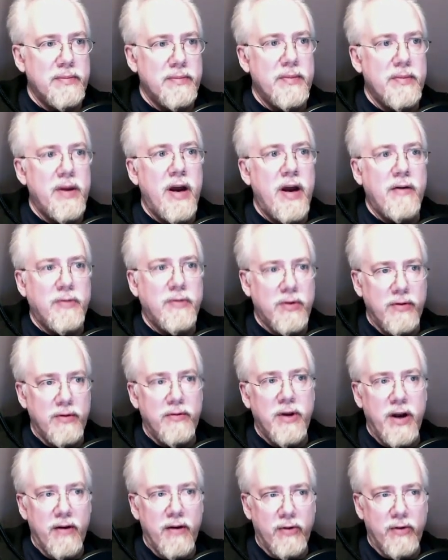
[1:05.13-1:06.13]
if
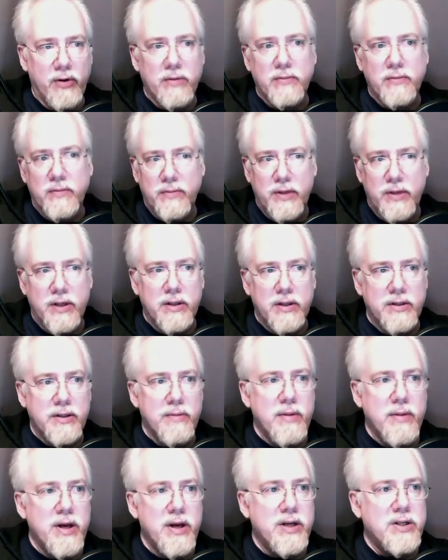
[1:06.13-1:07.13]
it ever
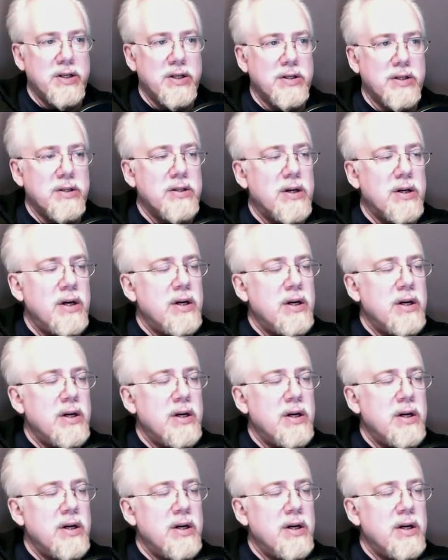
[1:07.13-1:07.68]
diminishes,